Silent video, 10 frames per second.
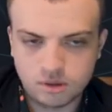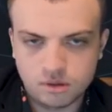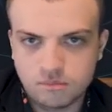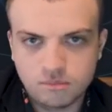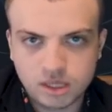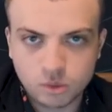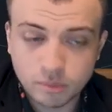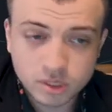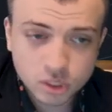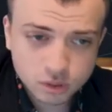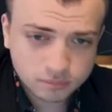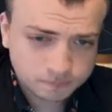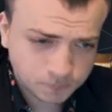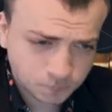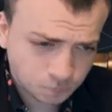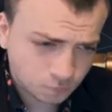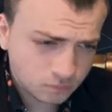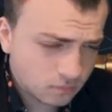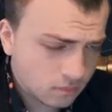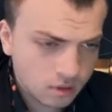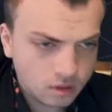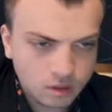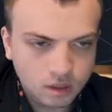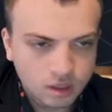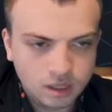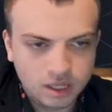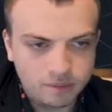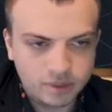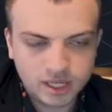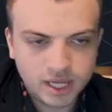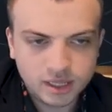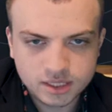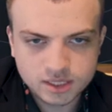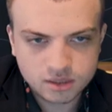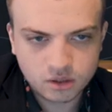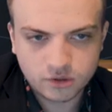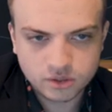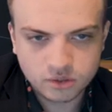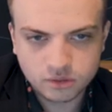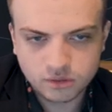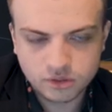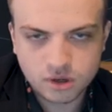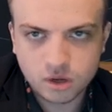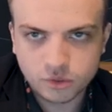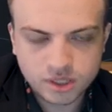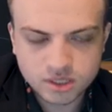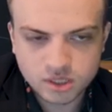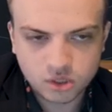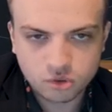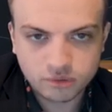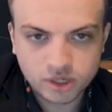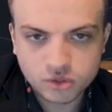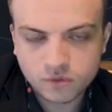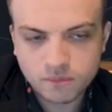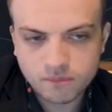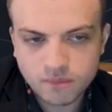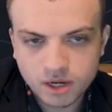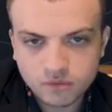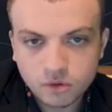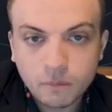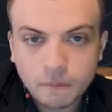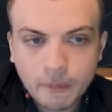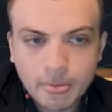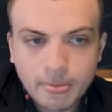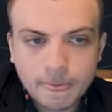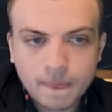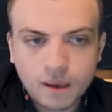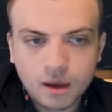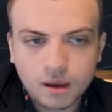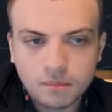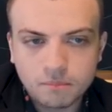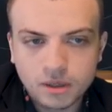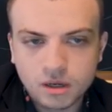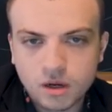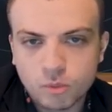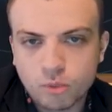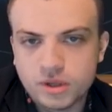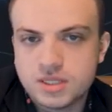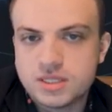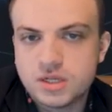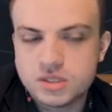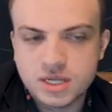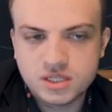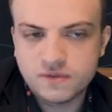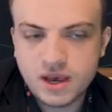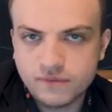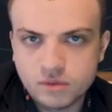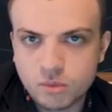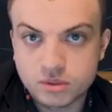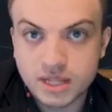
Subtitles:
make the repetition. But again, this is also just unrealistic to reach for many of you. But another point is, let's say just knight c5, the most